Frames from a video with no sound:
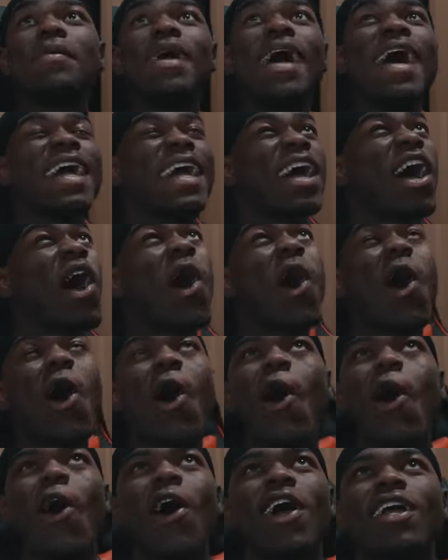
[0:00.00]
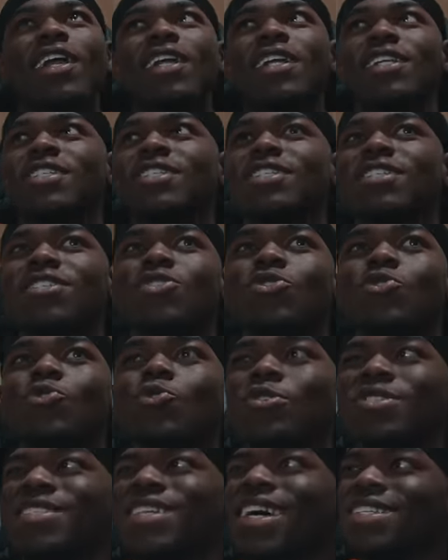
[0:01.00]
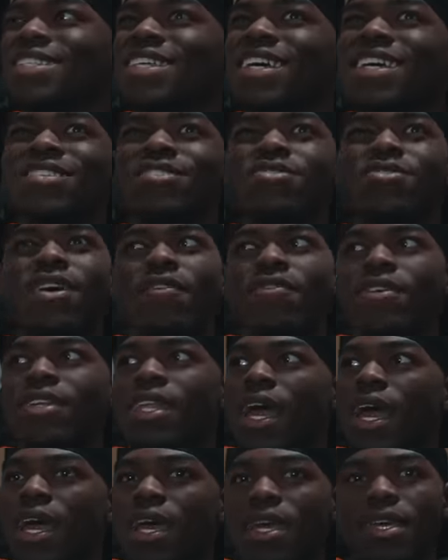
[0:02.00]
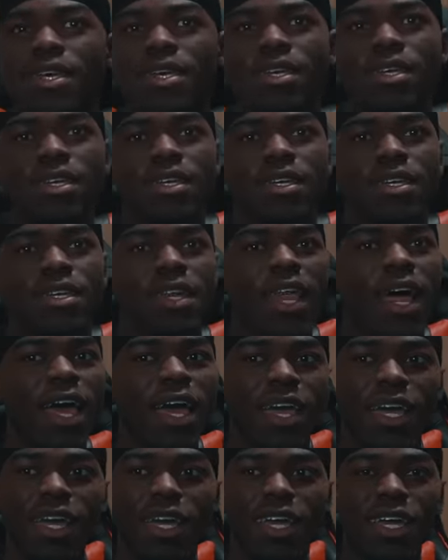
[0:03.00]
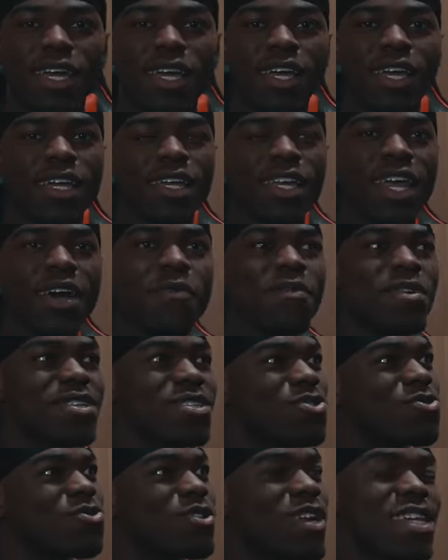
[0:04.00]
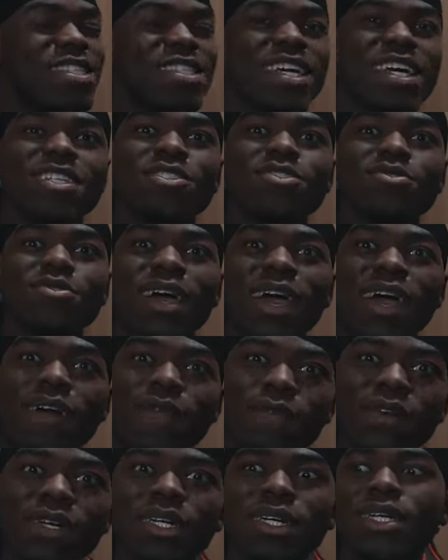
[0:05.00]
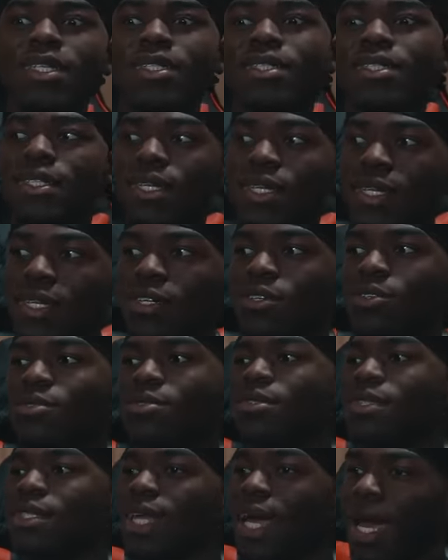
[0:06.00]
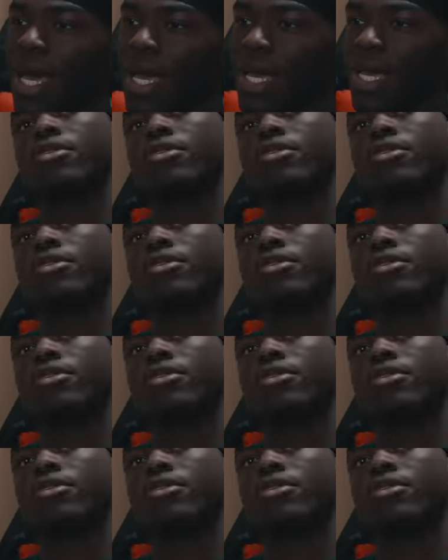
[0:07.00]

be acting all hard to the schools that text you every day. Like, that one school that takes you every single day.